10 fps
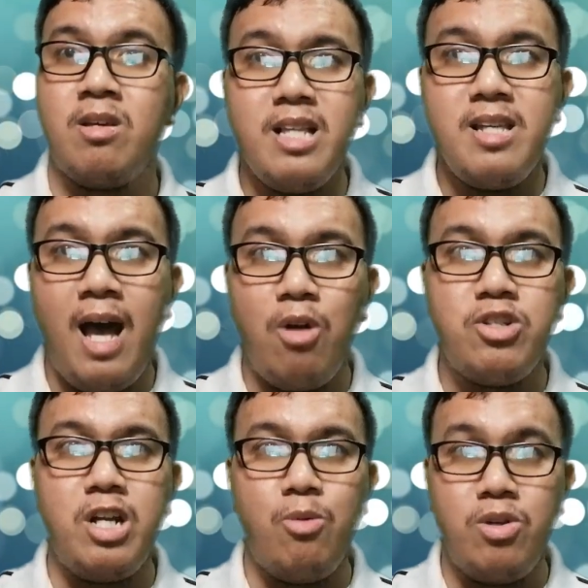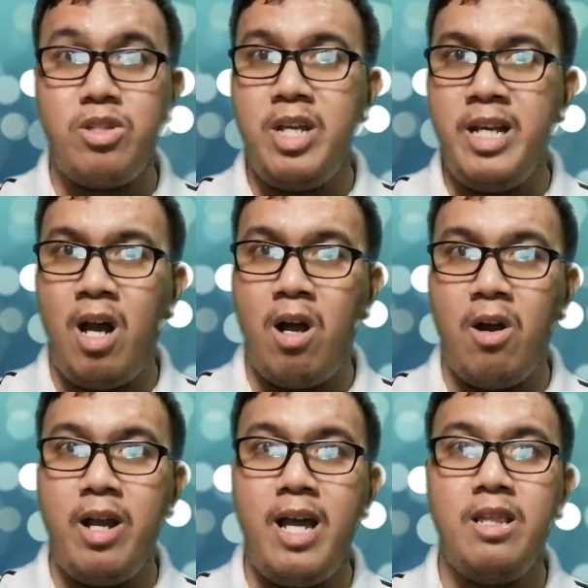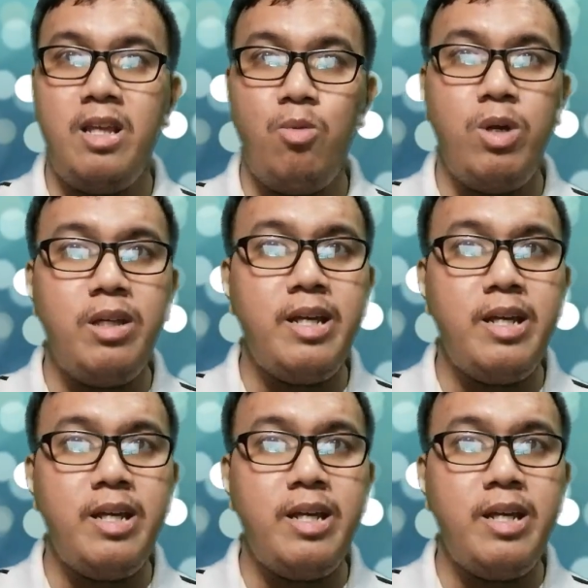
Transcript: That's how generous they are, and they